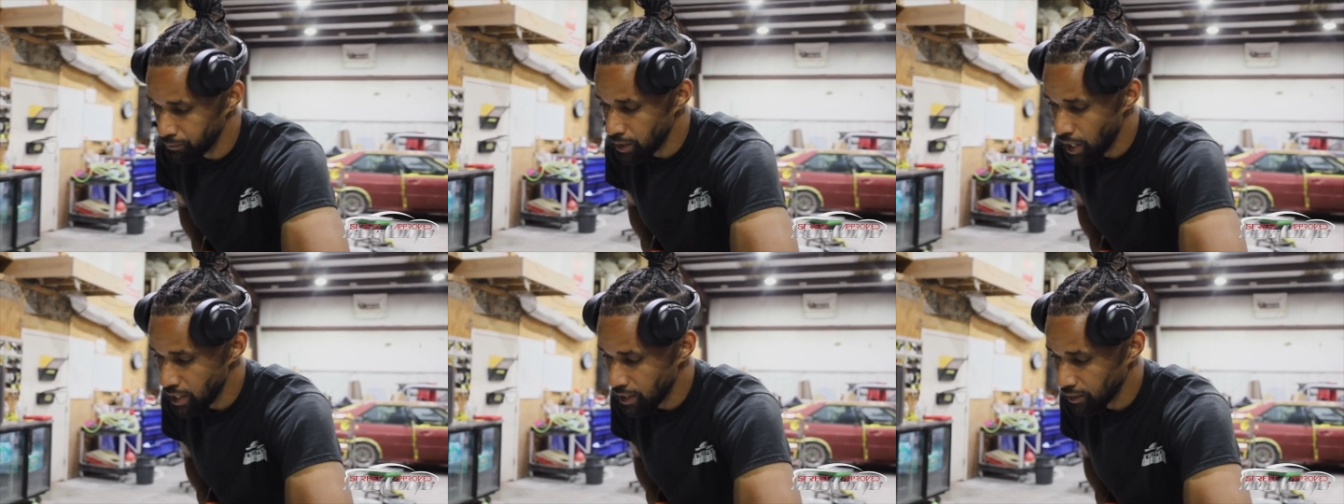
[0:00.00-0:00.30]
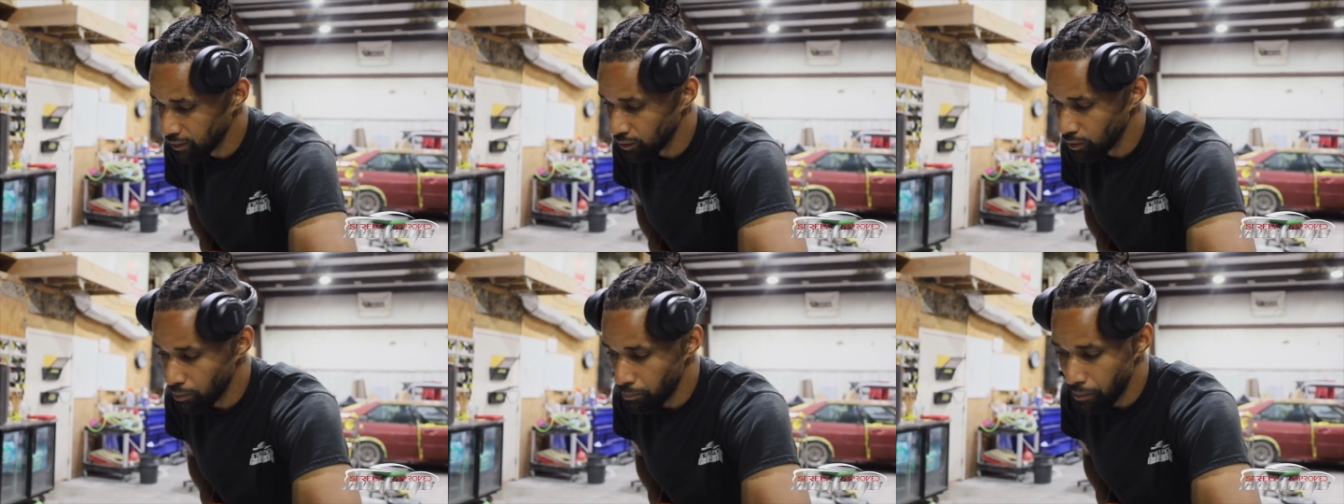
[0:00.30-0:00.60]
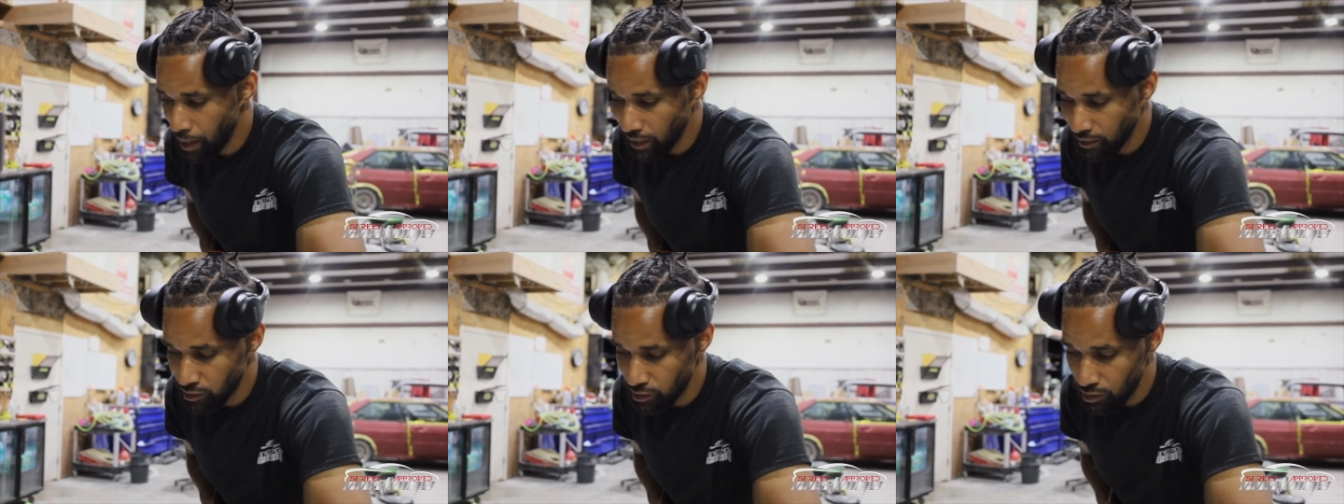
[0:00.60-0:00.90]
take it a little
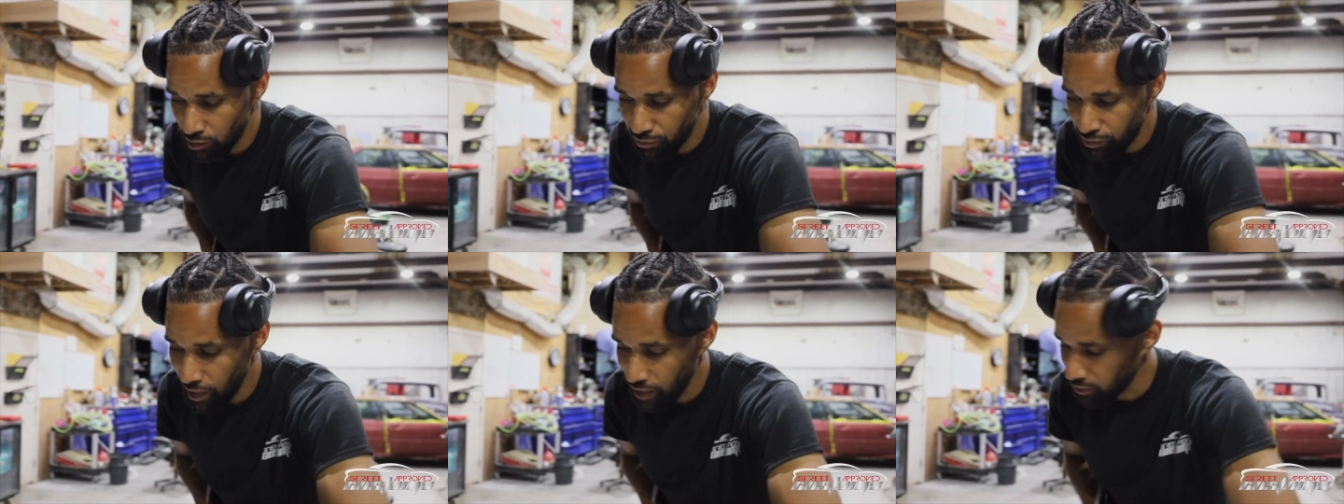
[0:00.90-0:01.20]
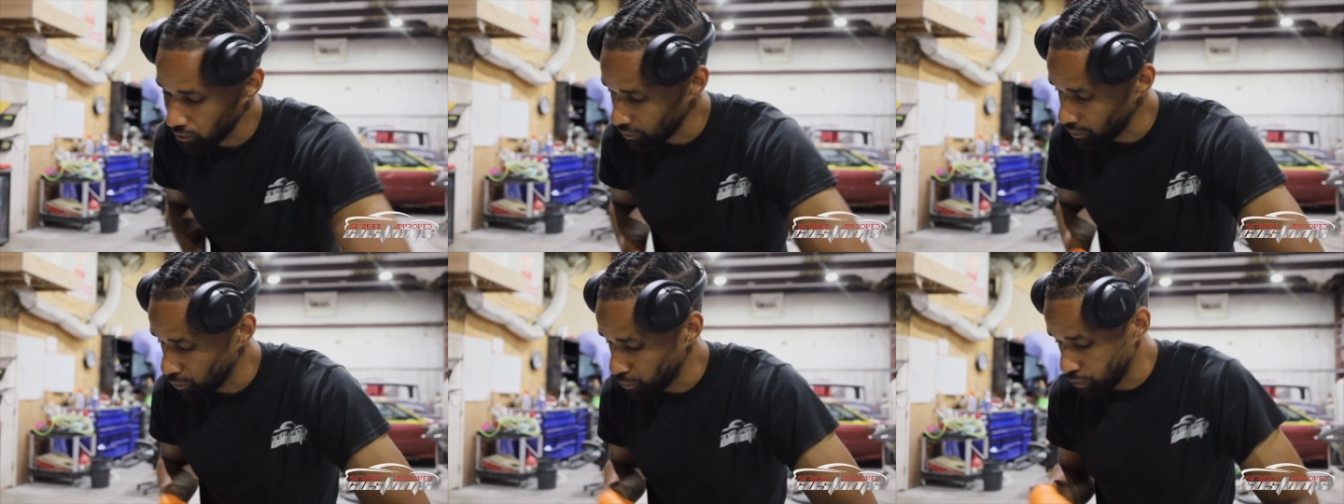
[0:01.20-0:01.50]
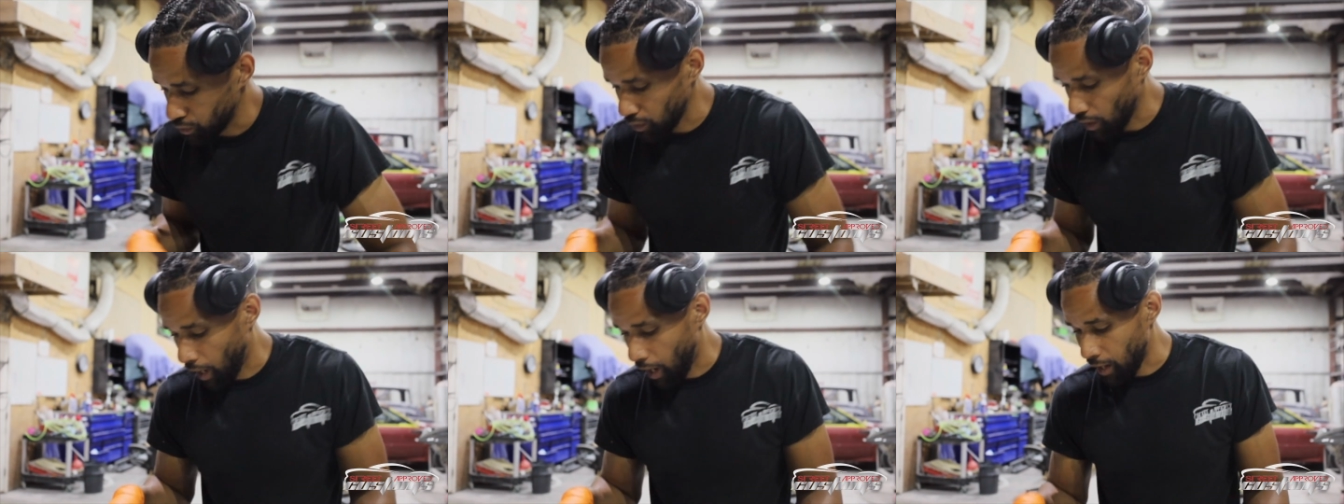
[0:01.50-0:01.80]
back to the factory,
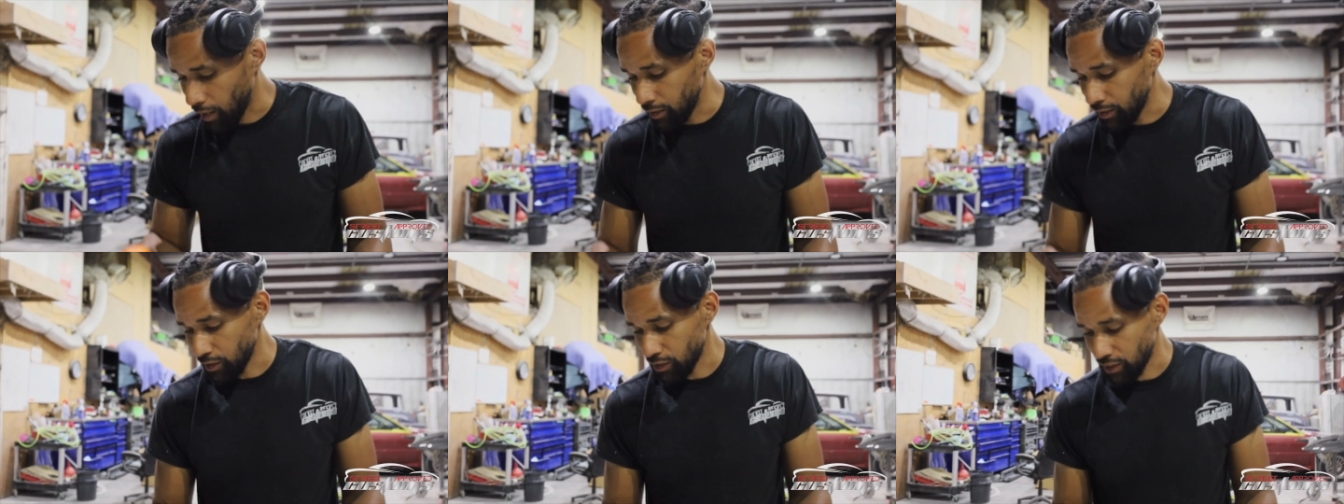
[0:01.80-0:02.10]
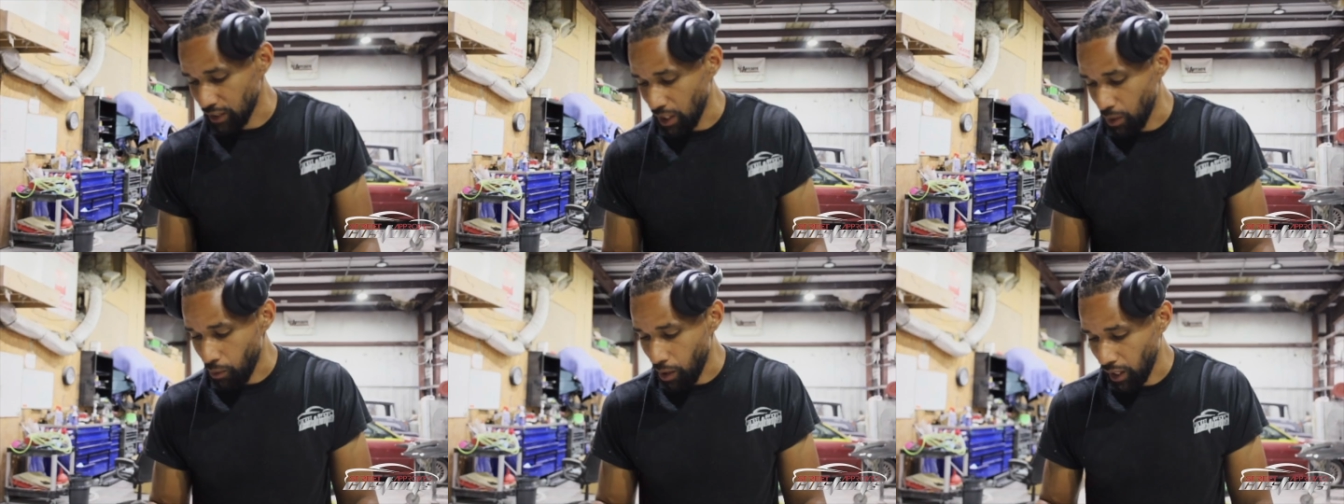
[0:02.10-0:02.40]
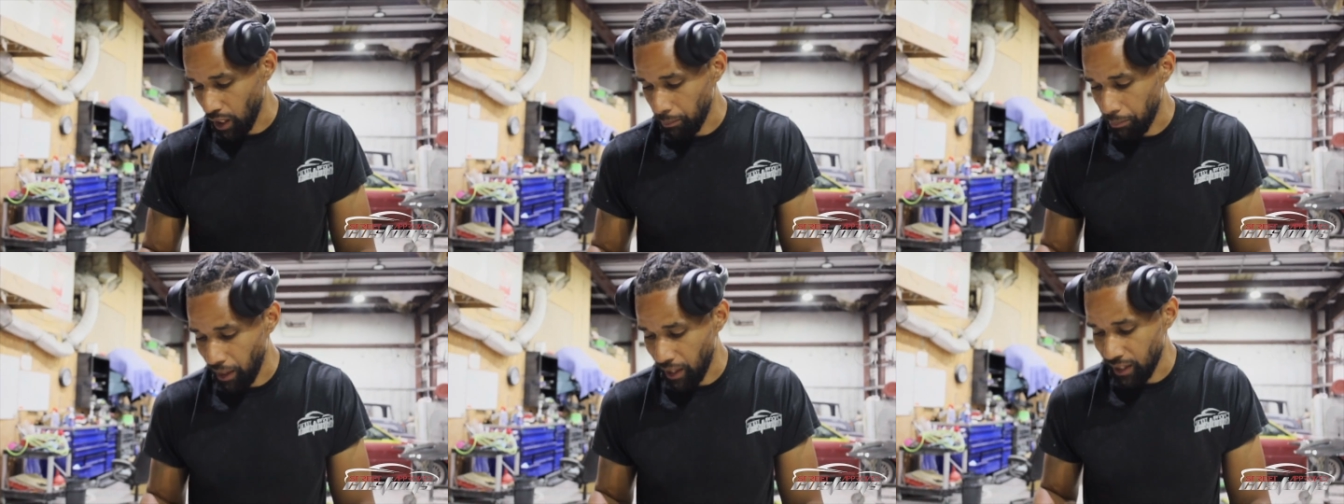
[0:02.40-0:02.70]
which I understand why
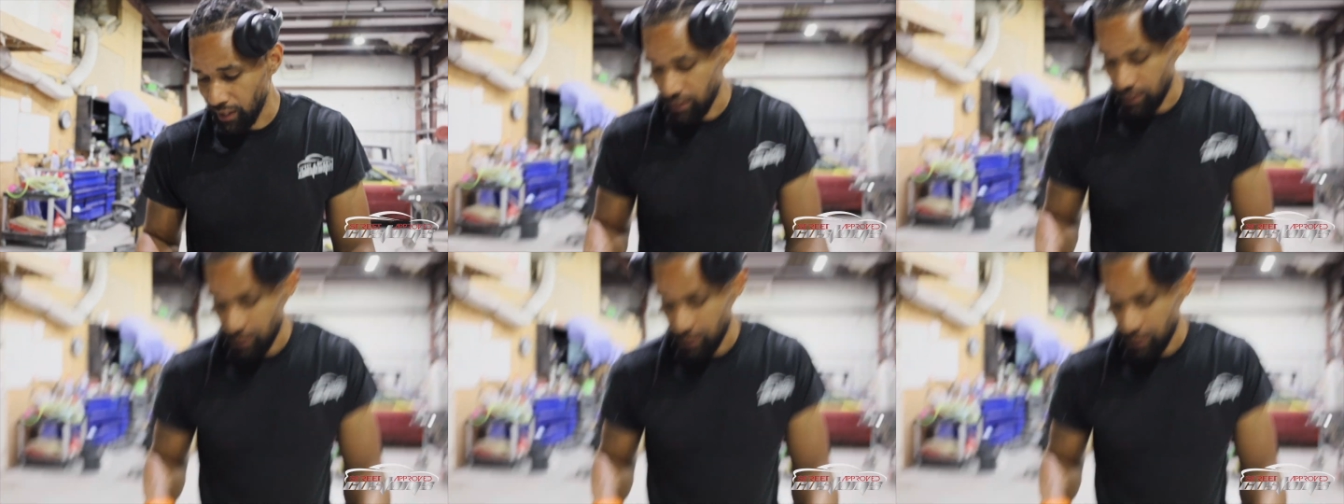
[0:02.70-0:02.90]
they painted